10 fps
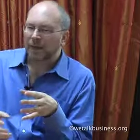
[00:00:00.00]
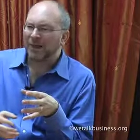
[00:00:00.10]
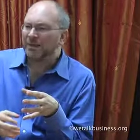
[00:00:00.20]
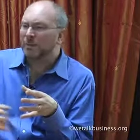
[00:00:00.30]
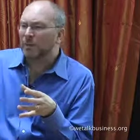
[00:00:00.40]

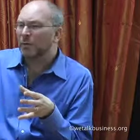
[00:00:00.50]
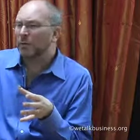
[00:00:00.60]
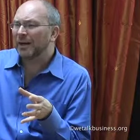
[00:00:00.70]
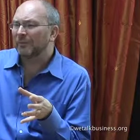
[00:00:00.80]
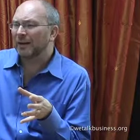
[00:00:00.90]
And some of them are
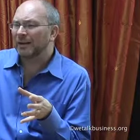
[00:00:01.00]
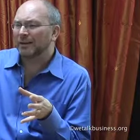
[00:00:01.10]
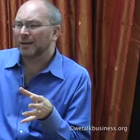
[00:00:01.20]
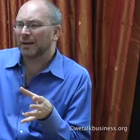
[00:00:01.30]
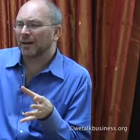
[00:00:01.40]
really, really
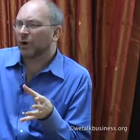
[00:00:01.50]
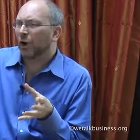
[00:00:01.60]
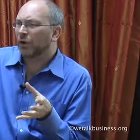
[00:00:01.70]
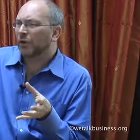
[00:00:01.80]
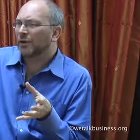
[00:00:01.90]
kind of
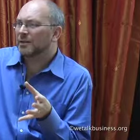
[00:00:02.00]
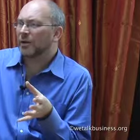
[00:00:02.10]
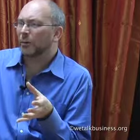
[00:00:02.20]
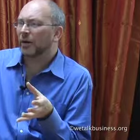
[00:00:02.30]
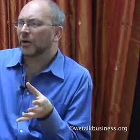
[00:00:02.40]
odd things
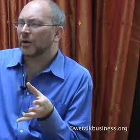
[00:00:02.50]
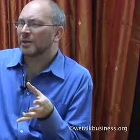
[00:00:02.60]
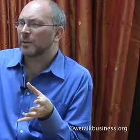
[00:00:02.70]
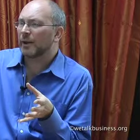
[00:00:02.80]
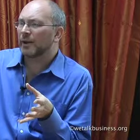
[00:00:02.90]
that you might not
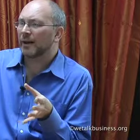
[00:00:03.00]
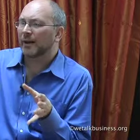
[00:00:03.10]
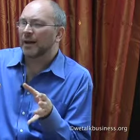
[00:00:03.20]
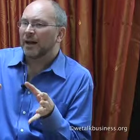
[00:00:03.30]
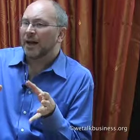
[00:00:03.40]
expect,
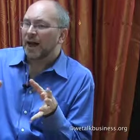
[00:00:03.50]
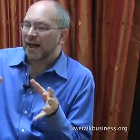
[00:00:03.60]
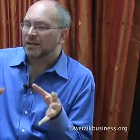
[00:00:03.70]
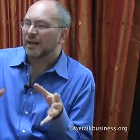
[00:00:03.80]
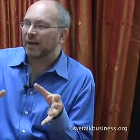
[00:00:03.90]
like
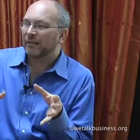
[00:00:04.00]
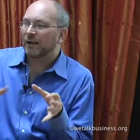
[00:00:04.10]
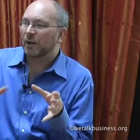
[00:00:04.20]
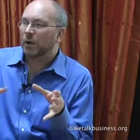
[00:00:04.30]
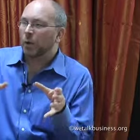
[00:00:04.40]
actually
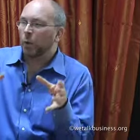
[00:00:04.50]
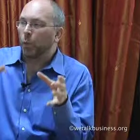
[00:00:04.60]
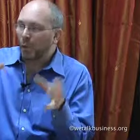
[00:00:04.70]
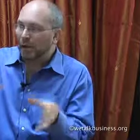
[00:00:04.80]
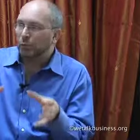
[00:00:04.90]
having
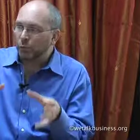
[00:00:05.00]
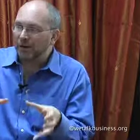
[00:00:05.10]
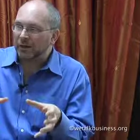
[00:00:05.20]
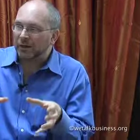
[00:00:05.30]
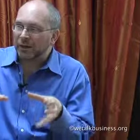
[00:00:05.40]

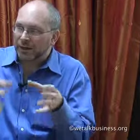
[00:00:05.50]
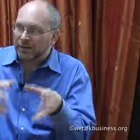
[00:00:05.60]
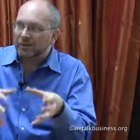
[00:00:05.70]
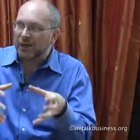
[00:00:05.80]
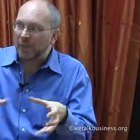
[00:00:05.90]
well-written
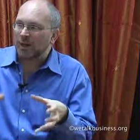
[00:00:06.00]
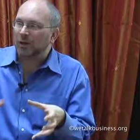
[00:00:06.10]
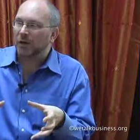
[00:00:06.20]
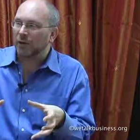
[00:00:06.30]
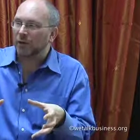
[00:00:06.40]

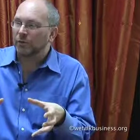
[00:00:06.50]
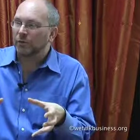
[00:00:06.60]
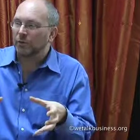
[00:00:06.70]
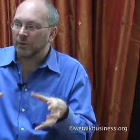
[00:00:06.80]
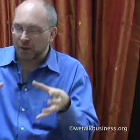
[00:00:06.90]
HTML code,
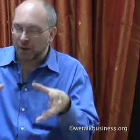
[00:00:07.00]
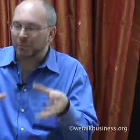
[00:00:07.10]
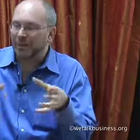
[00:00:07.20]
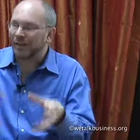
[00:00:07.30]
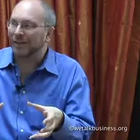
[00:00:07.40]
the
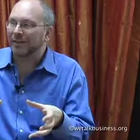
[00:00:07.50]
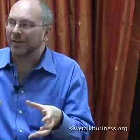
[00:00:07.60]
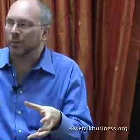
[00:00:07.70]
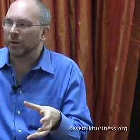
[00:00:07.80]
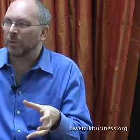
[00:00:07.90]
code behind
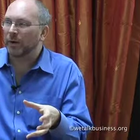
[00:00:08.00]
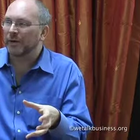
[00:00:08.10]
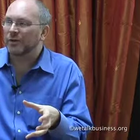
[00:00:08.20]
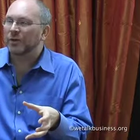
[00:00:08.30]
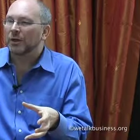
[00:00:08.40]
the web
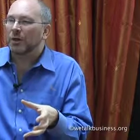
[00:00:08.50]
page,